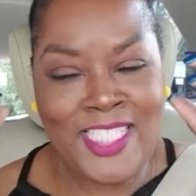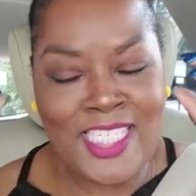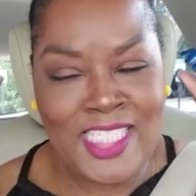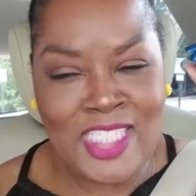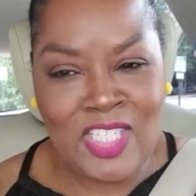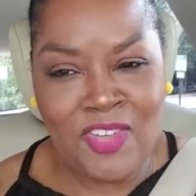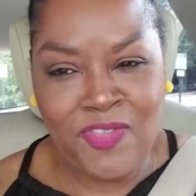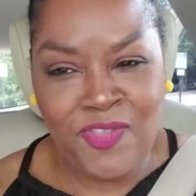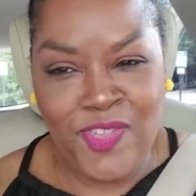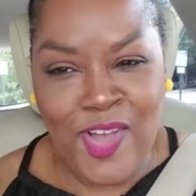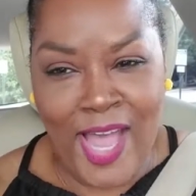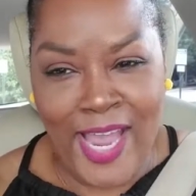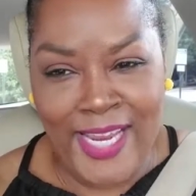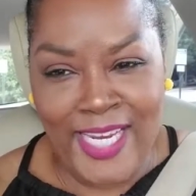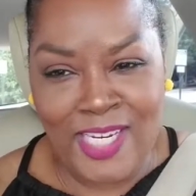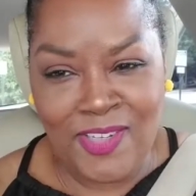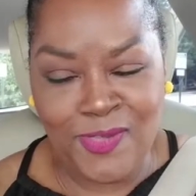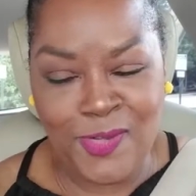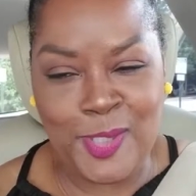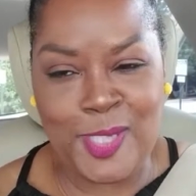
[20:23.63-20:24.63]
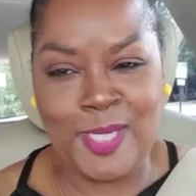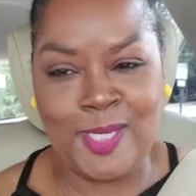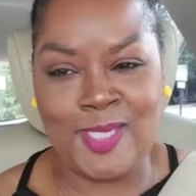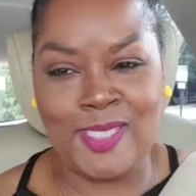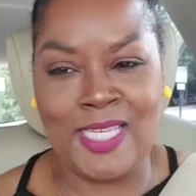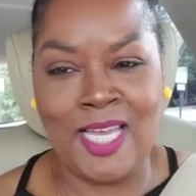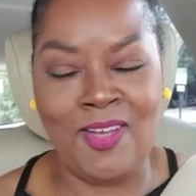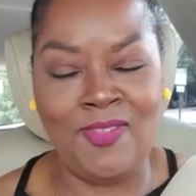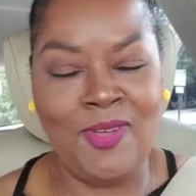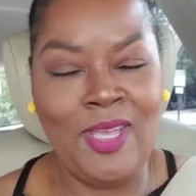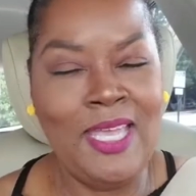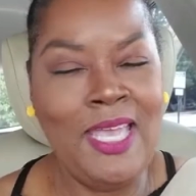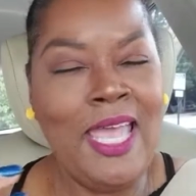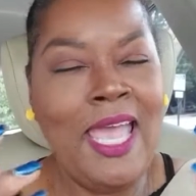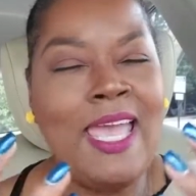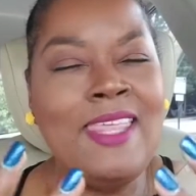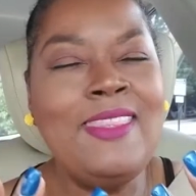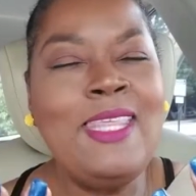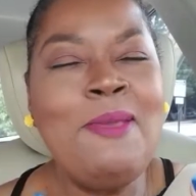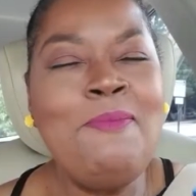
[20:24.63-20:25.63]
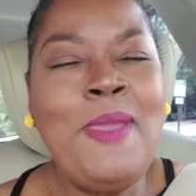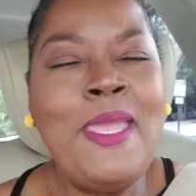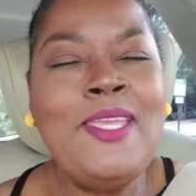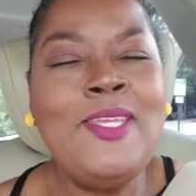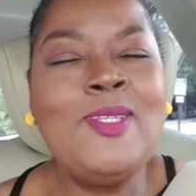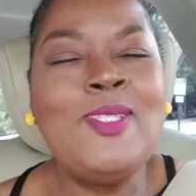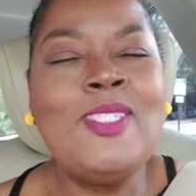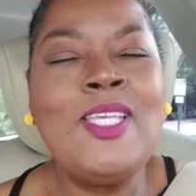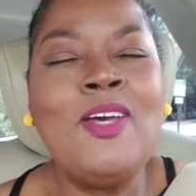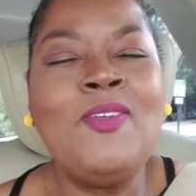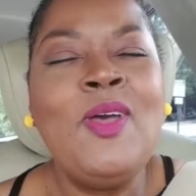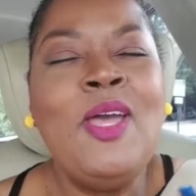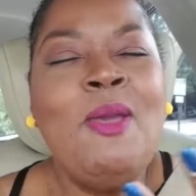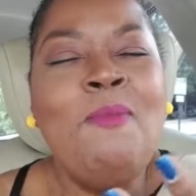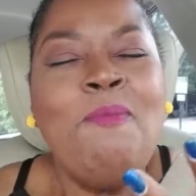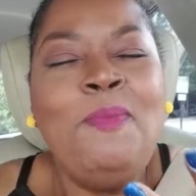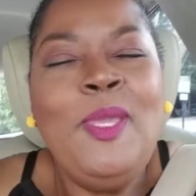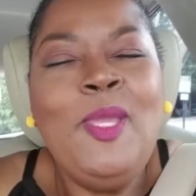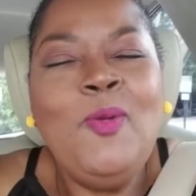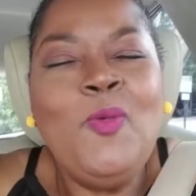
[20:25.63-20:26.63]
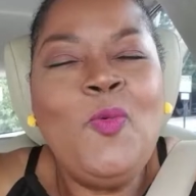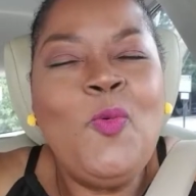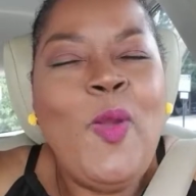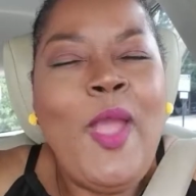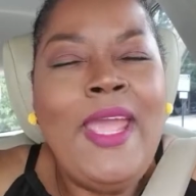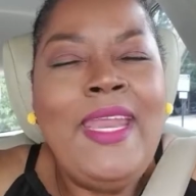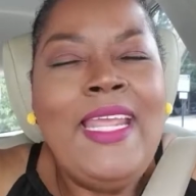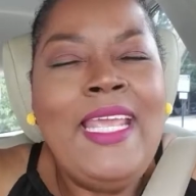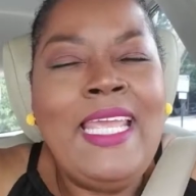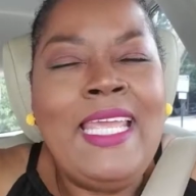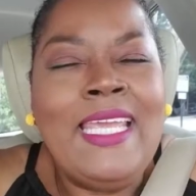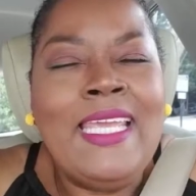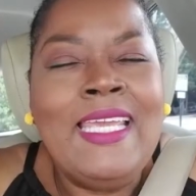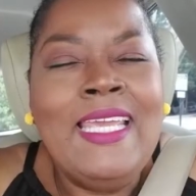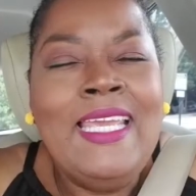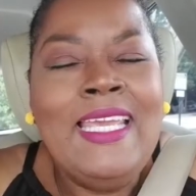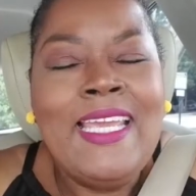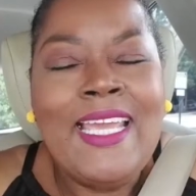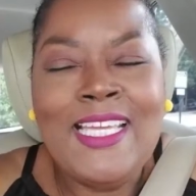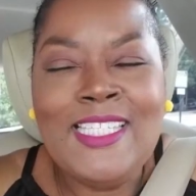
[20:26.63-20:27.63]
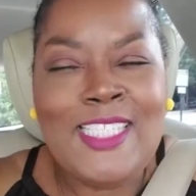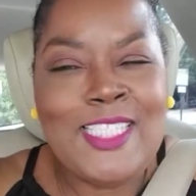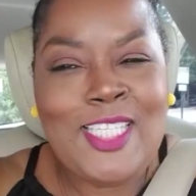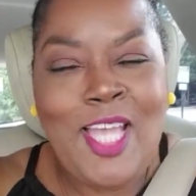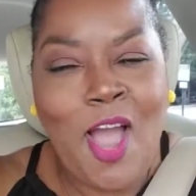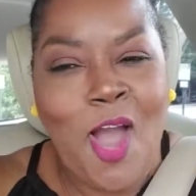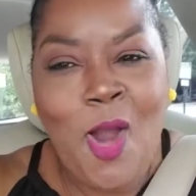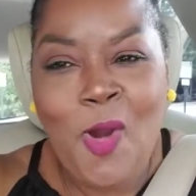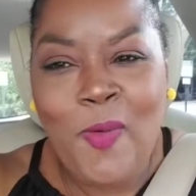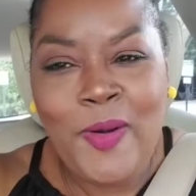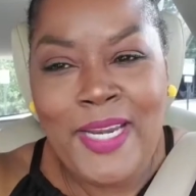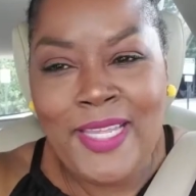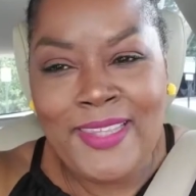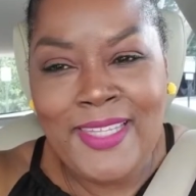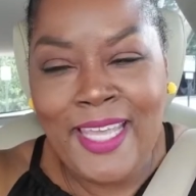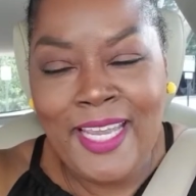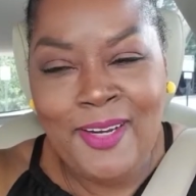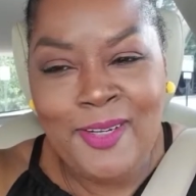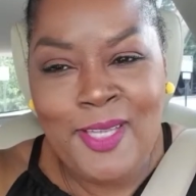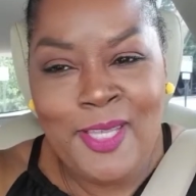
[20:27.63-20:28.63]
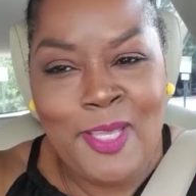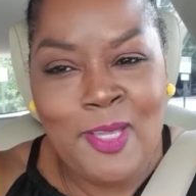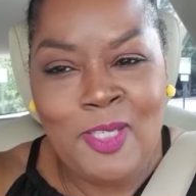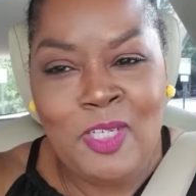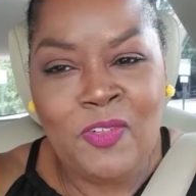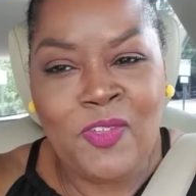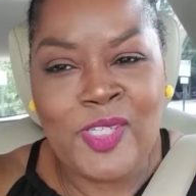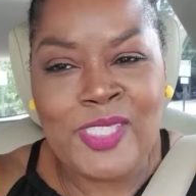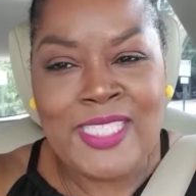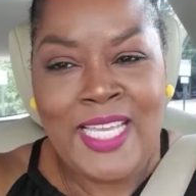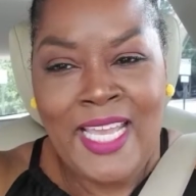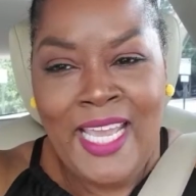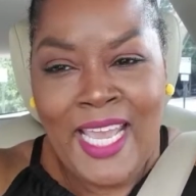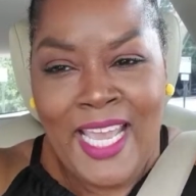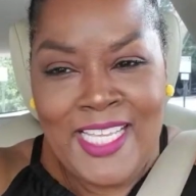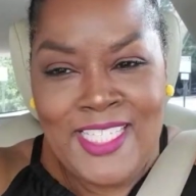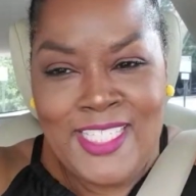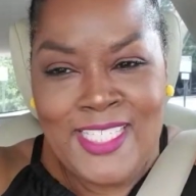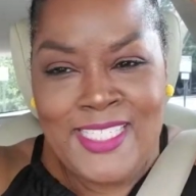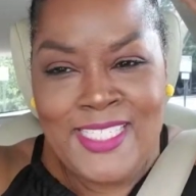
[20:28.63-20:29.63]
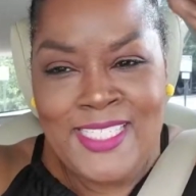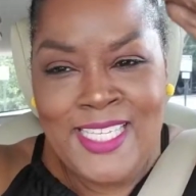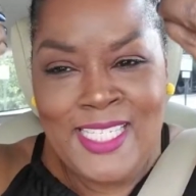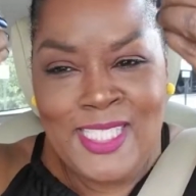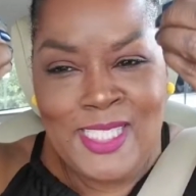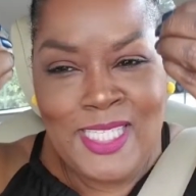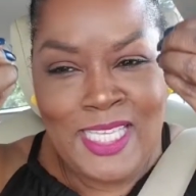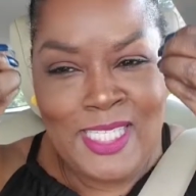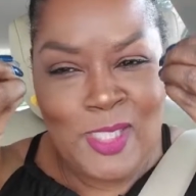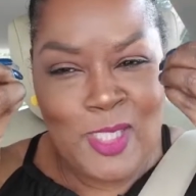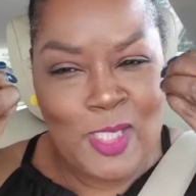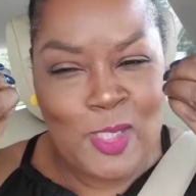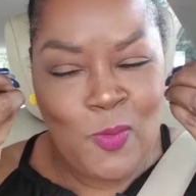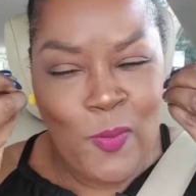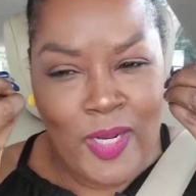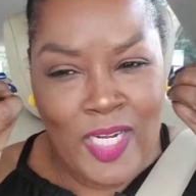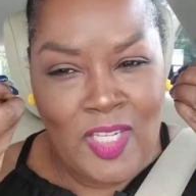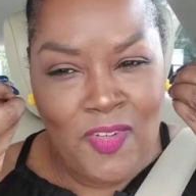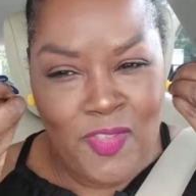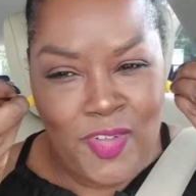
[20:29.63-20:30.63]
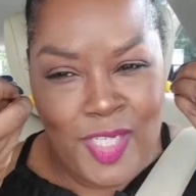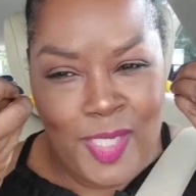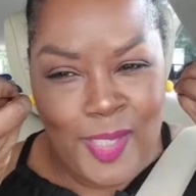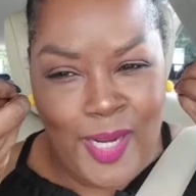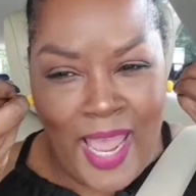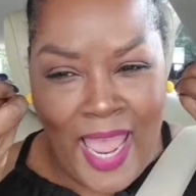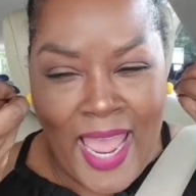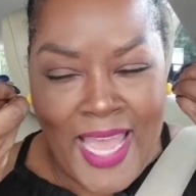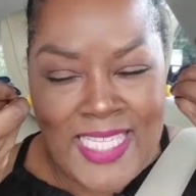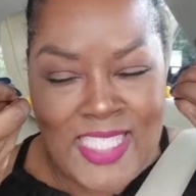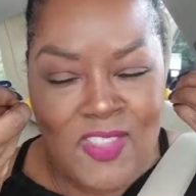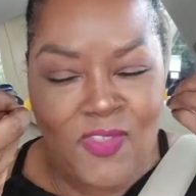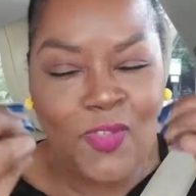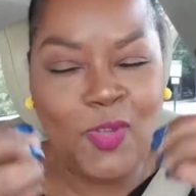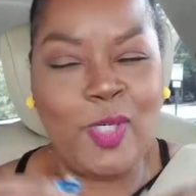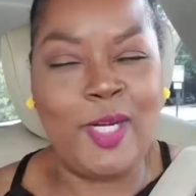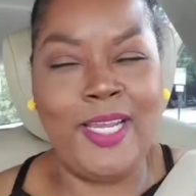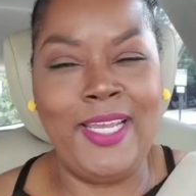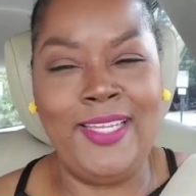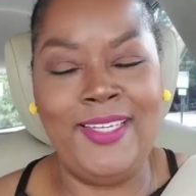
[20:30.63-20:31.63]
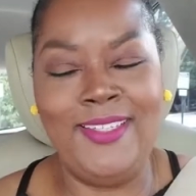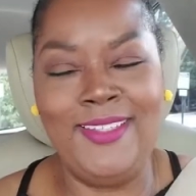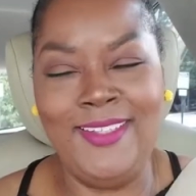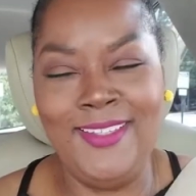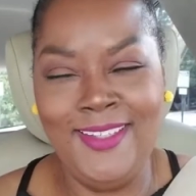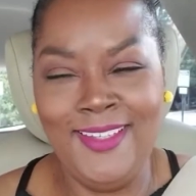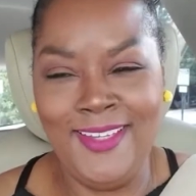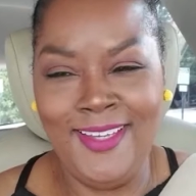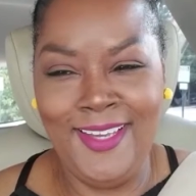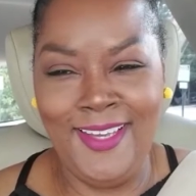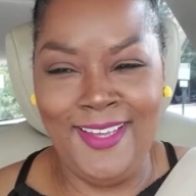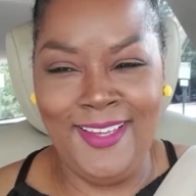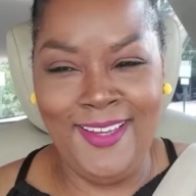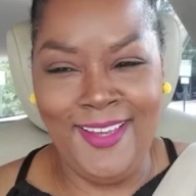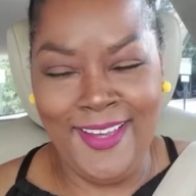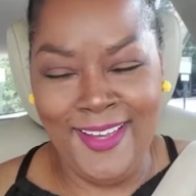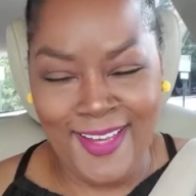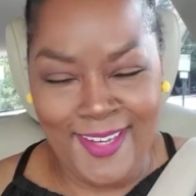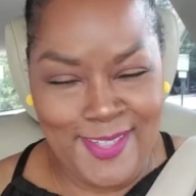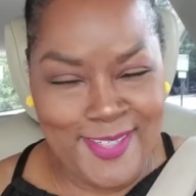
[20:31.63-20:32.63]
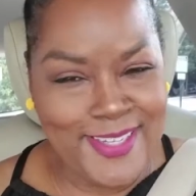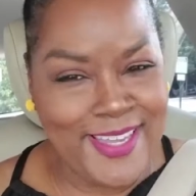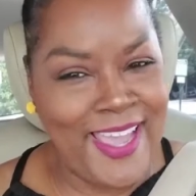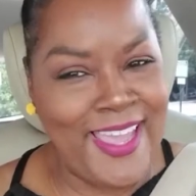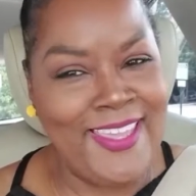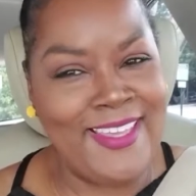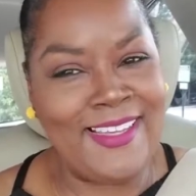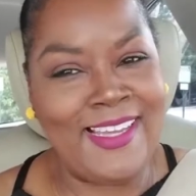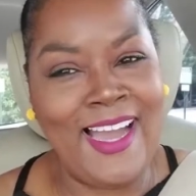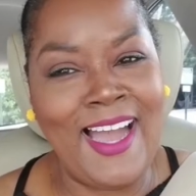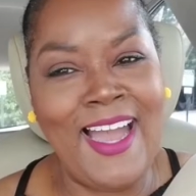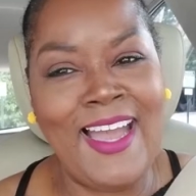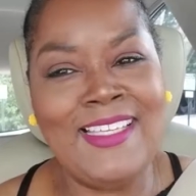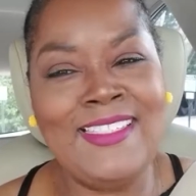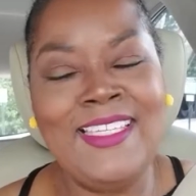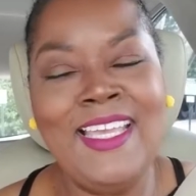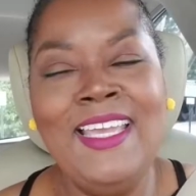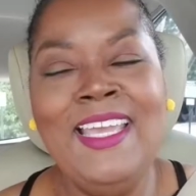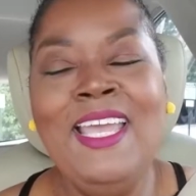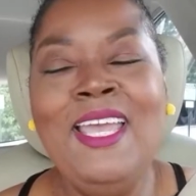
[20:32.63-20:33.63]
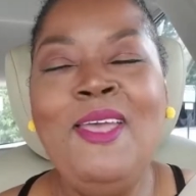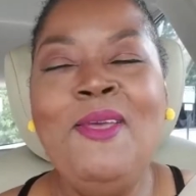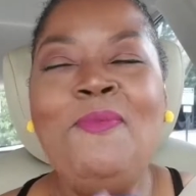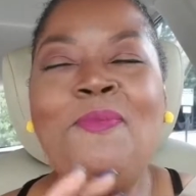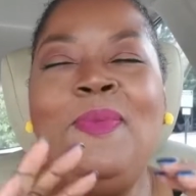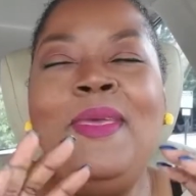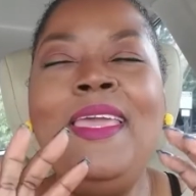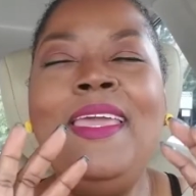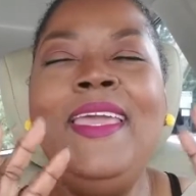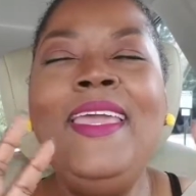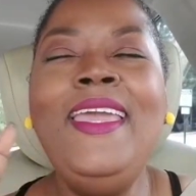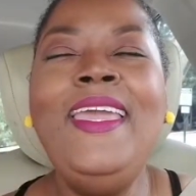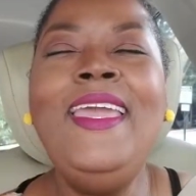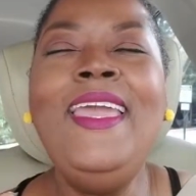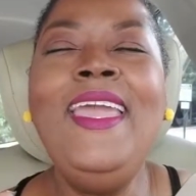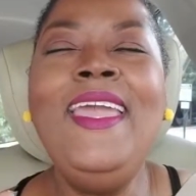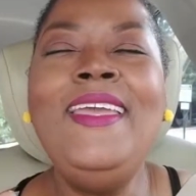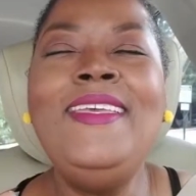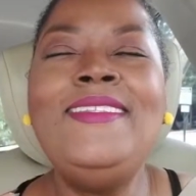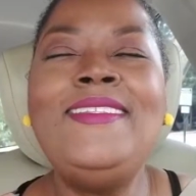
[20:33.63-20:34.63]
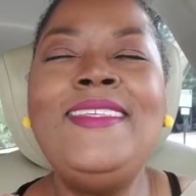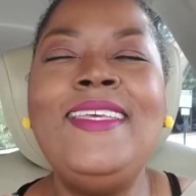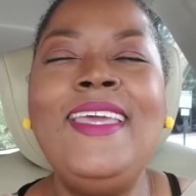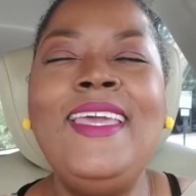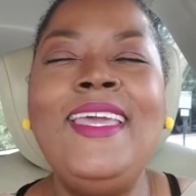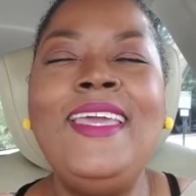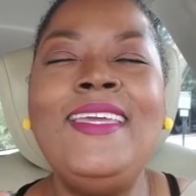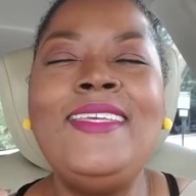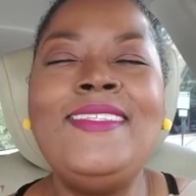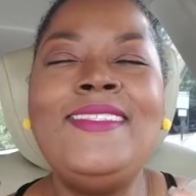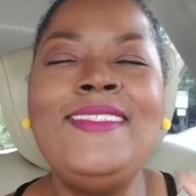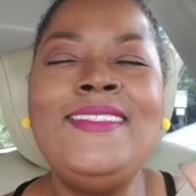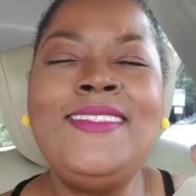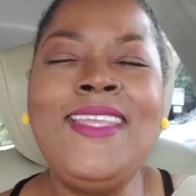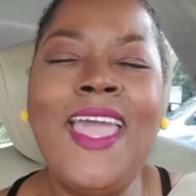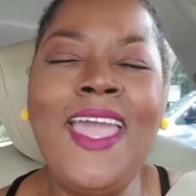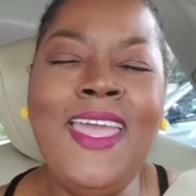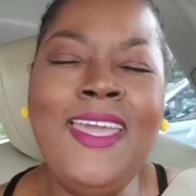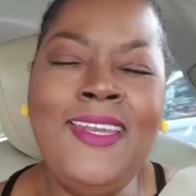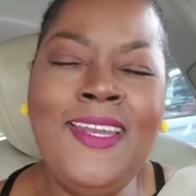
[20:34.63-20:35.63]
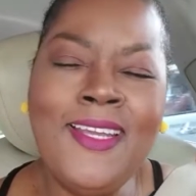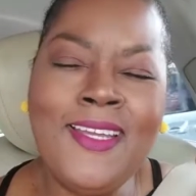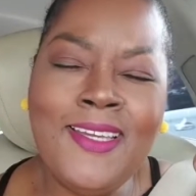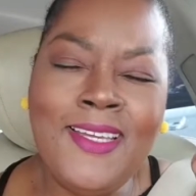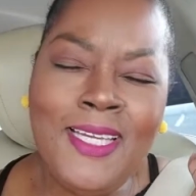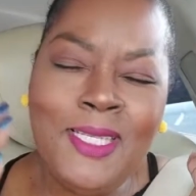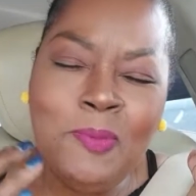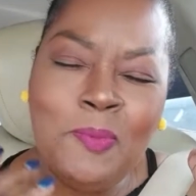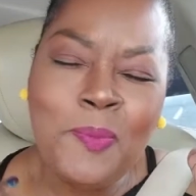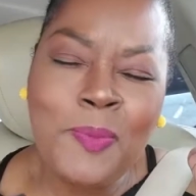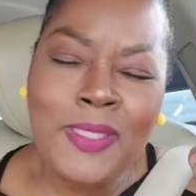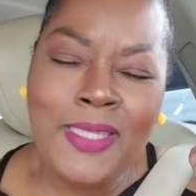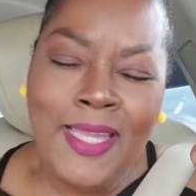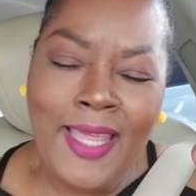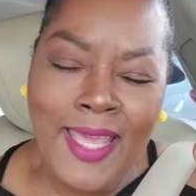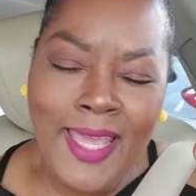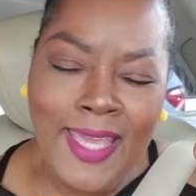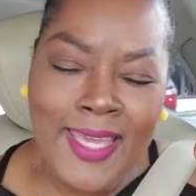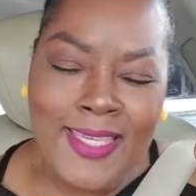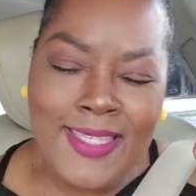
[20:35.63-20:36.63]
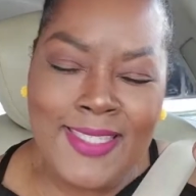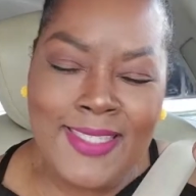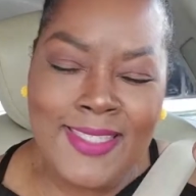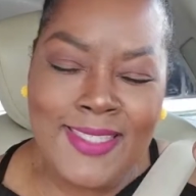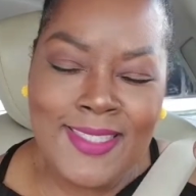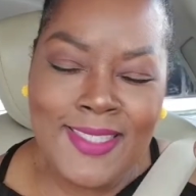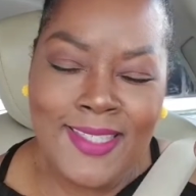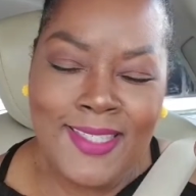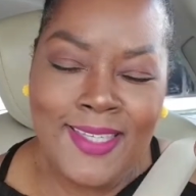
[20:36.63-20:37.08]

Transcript: define it for yourself, and then make yourself be ready, because it's already there in the universe. It's just waiting for you to ask for it. Okay, you guys, be easy. Stay in a good place.